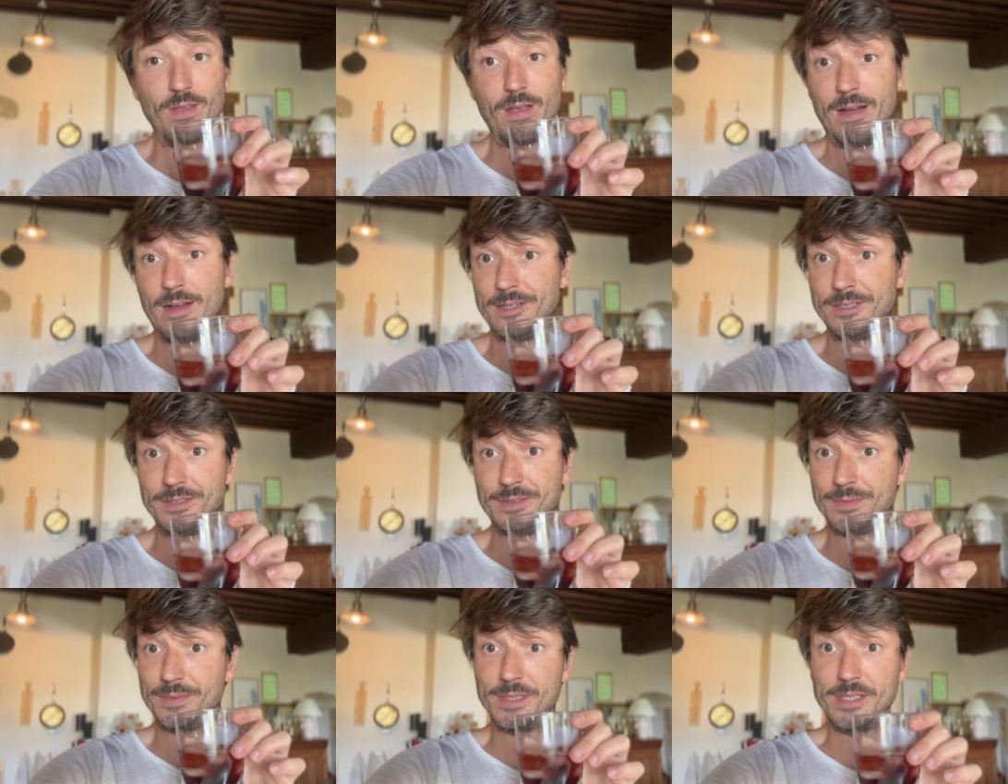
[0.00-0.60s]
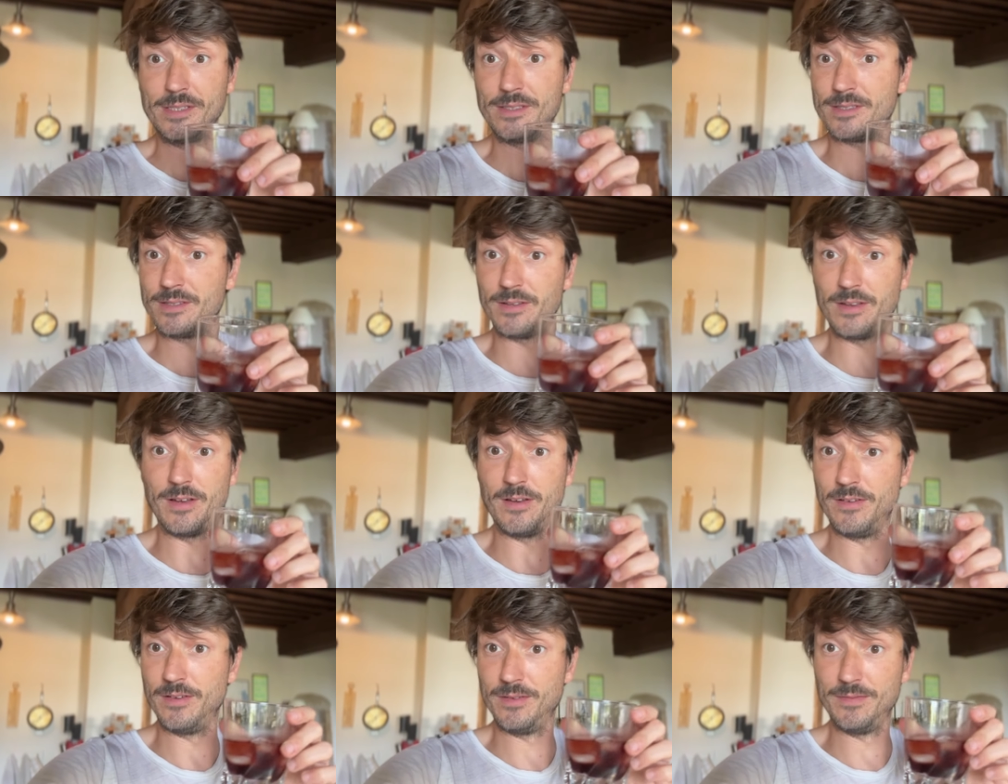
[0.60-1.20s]
And it's
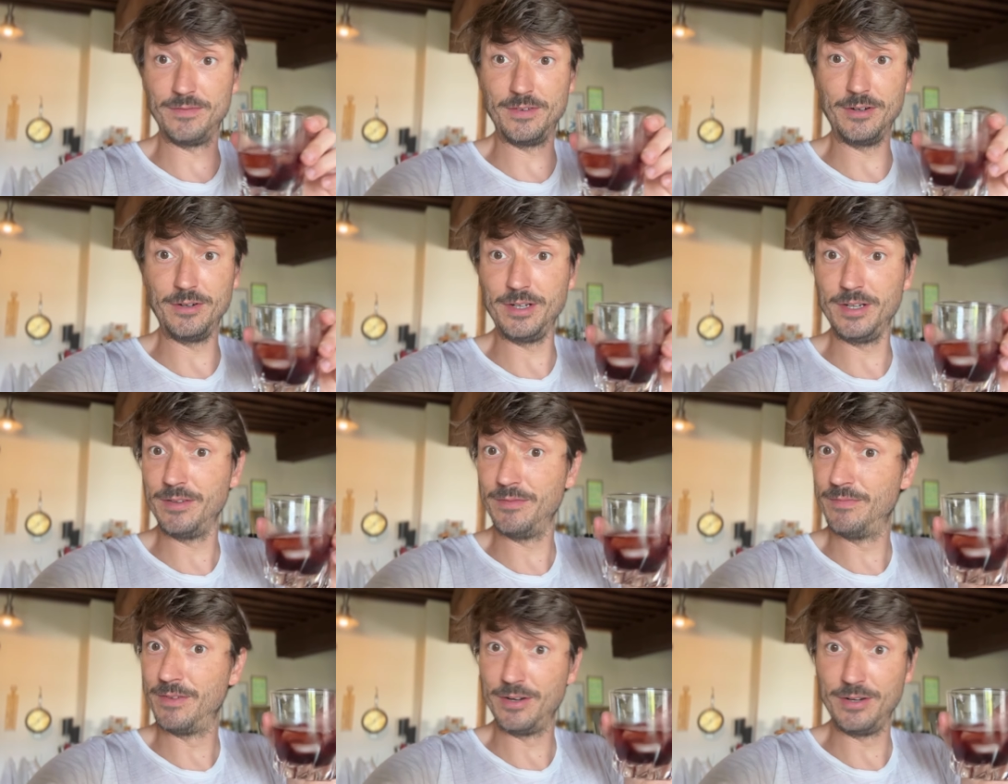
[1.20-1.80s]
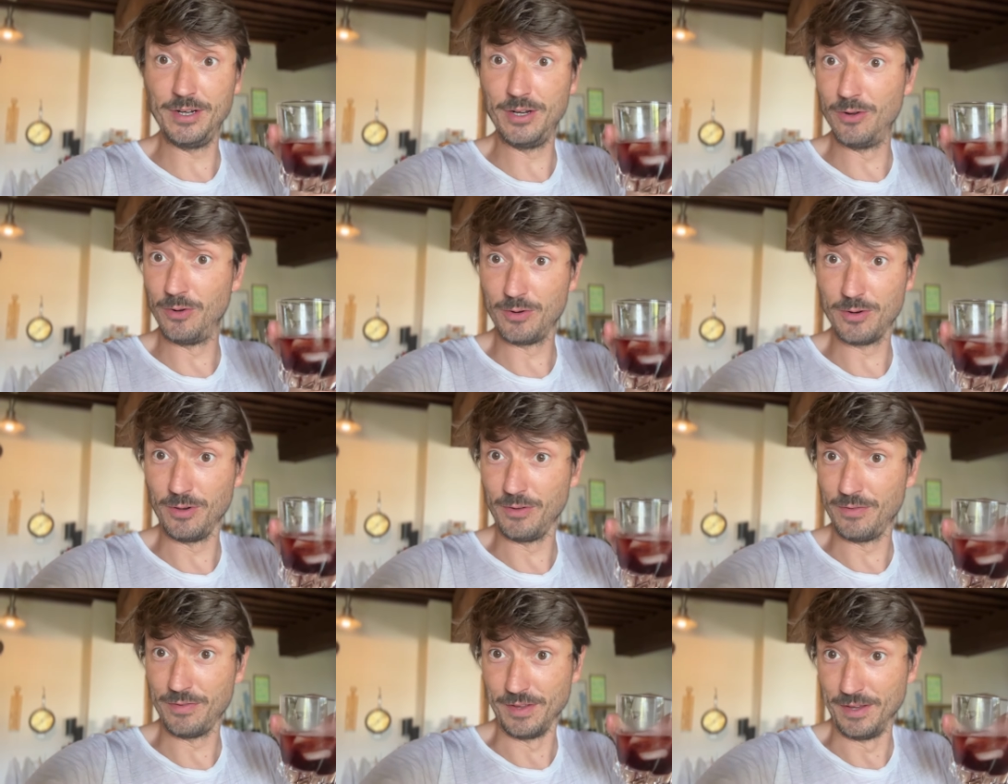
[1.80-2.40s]
a very, very
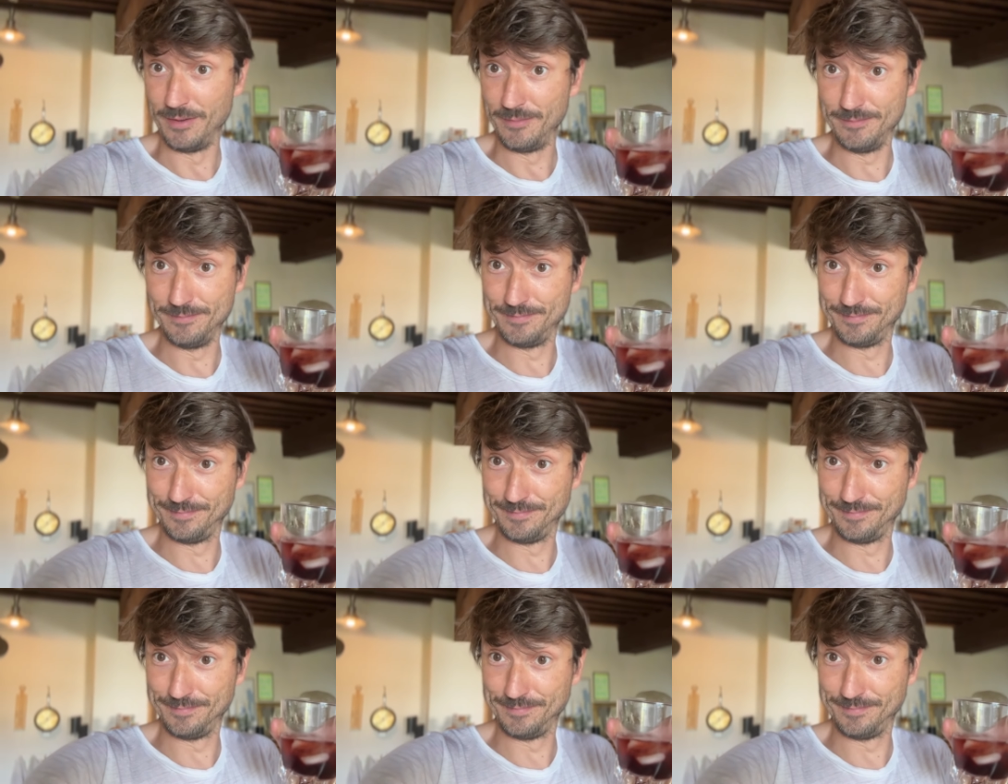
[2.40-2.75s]
local thing.